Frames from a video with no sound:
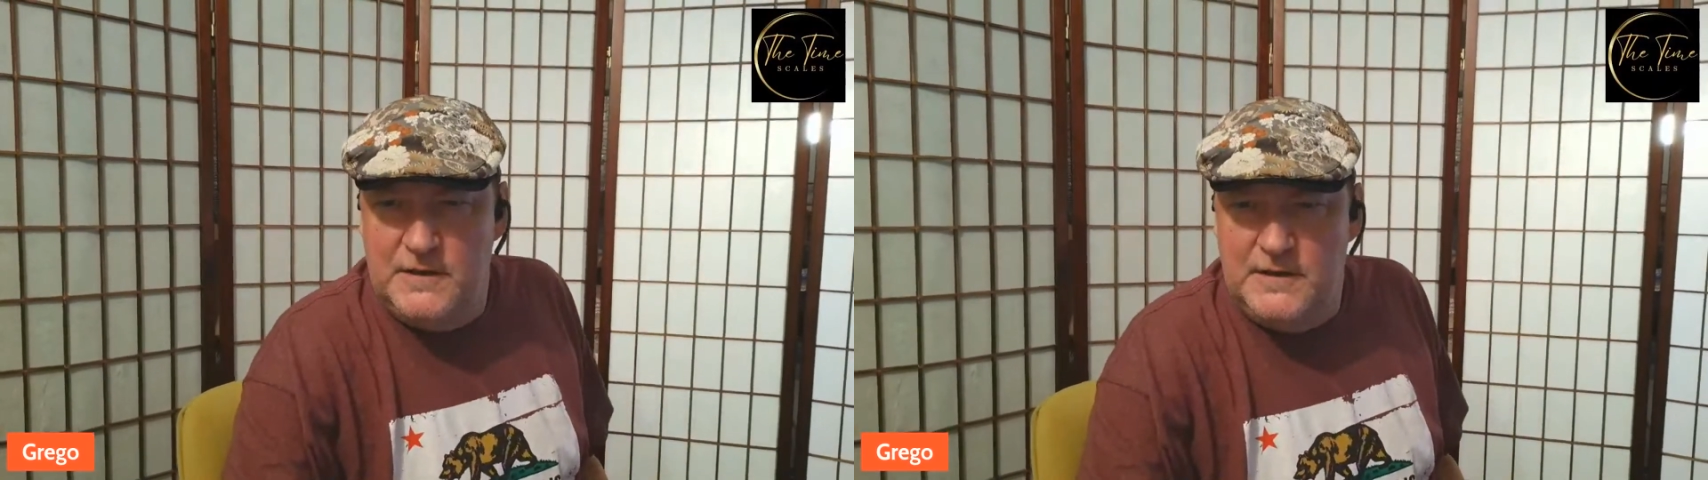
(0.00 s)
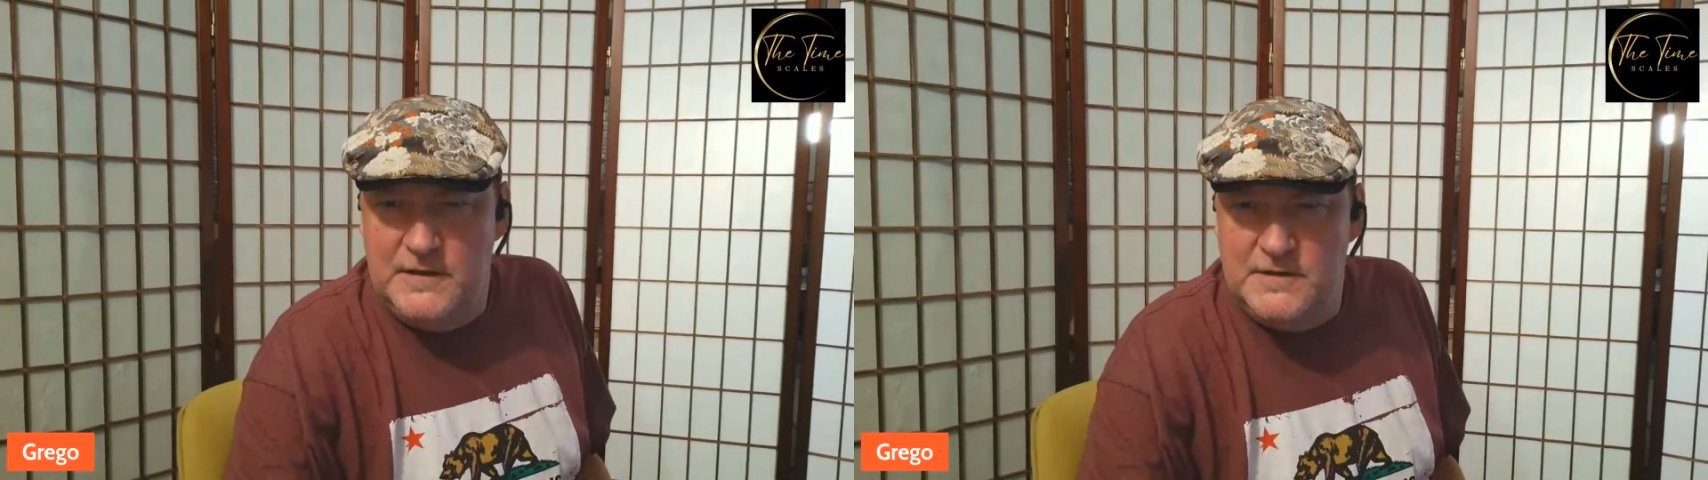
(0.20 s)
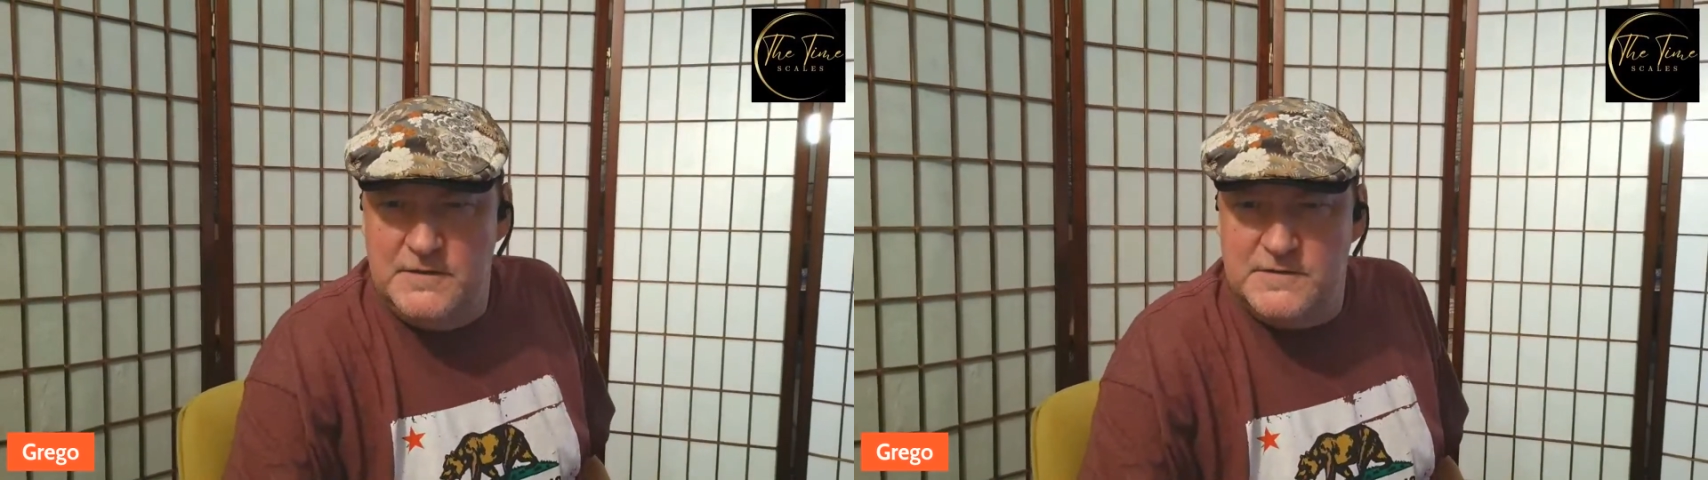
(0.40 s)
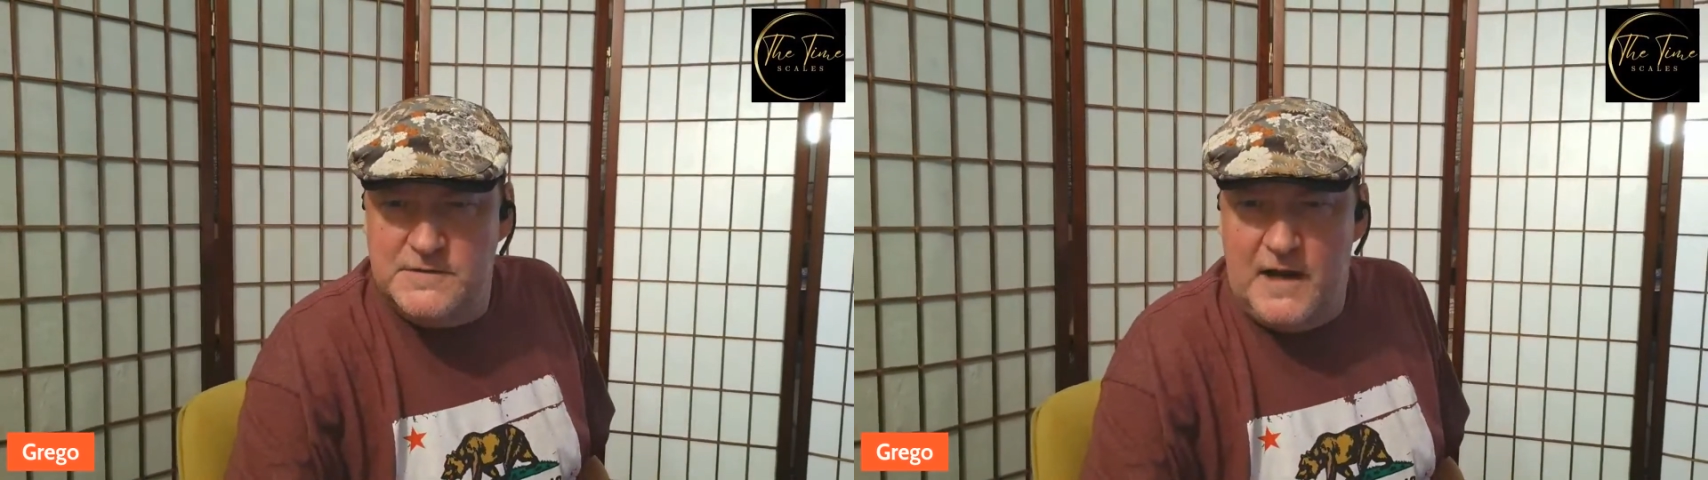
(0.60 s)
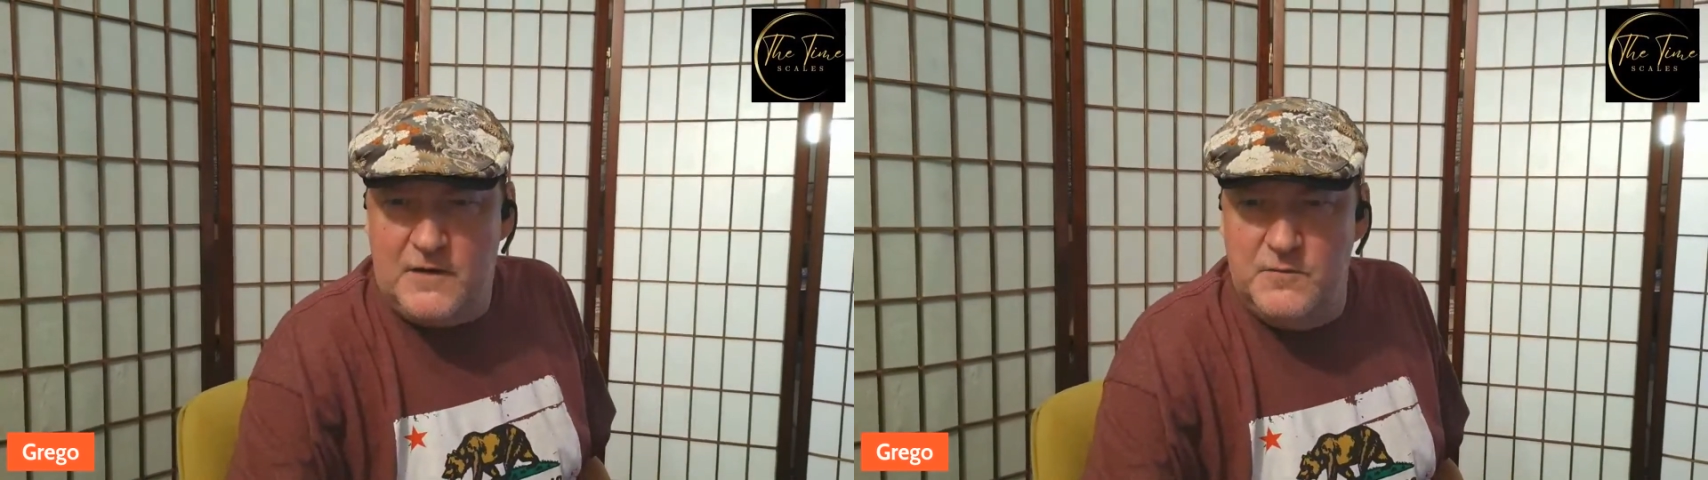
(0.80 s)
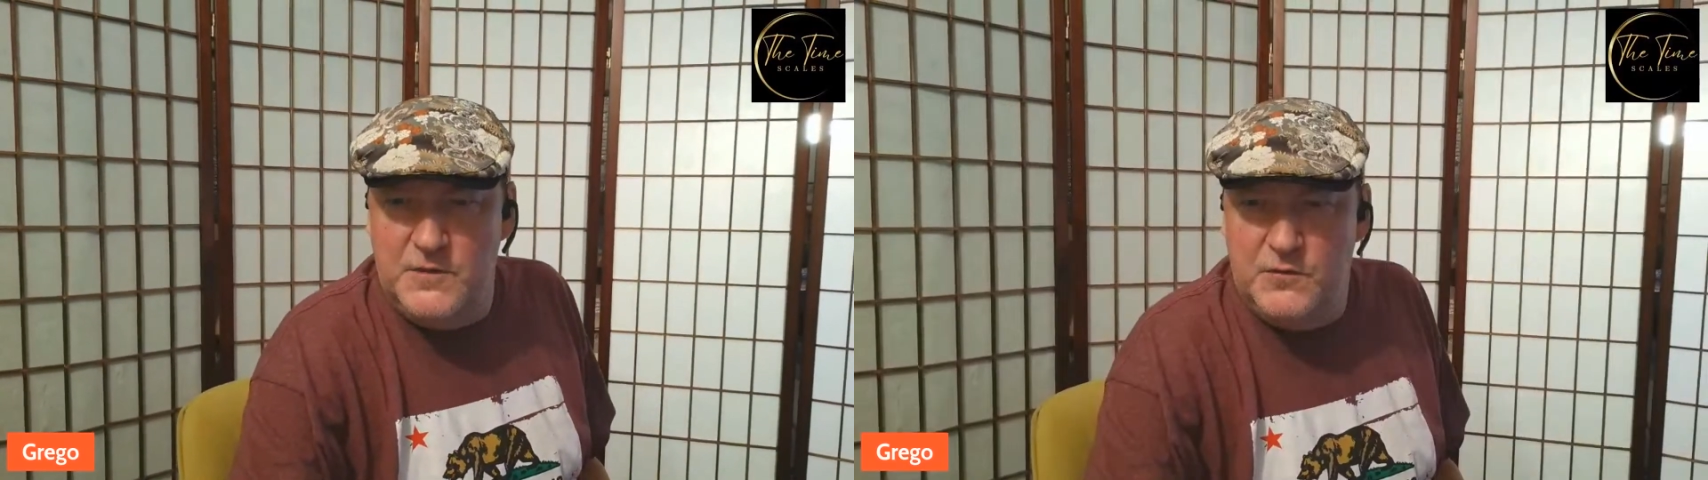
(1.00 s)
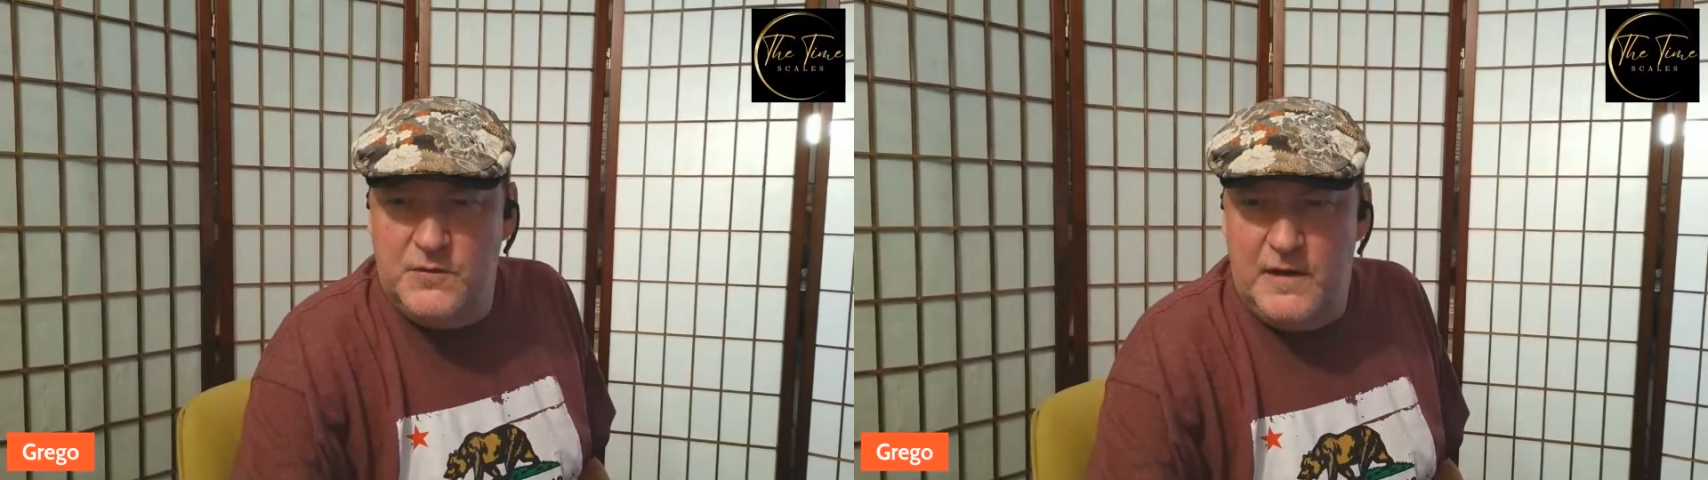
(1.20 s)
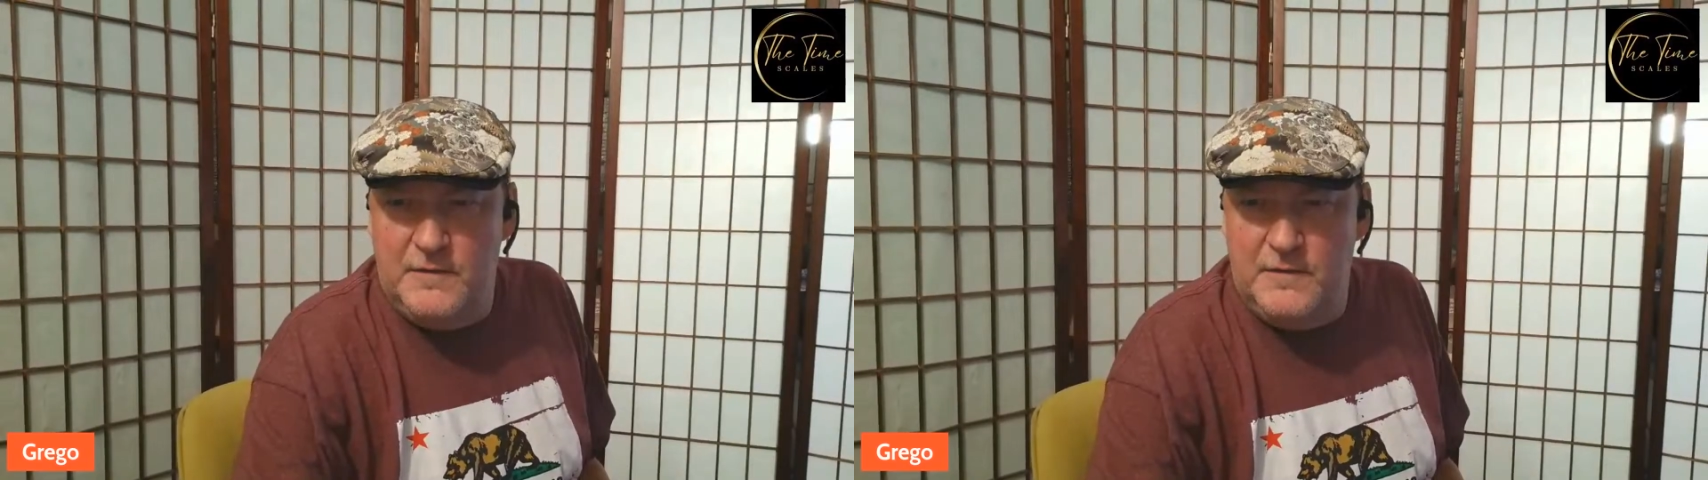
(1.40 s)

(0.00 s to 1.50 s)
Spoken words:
in Sacramento,